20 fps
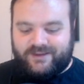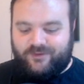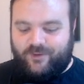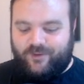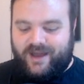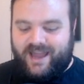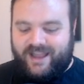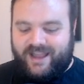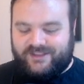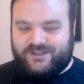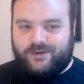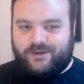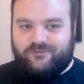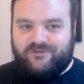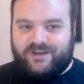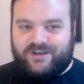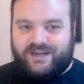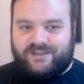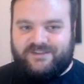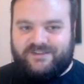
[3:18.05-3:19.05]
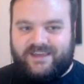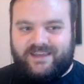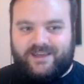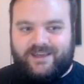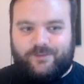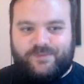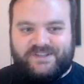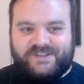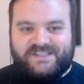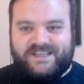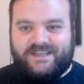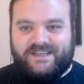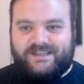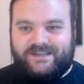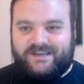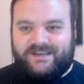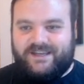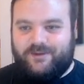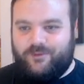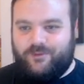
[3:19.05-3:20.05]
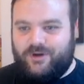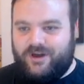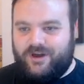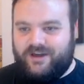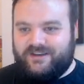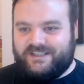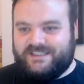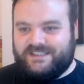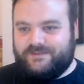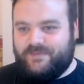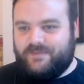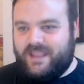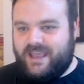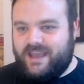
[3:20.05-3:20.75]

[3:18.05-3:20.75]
why I don't really think it particularly works.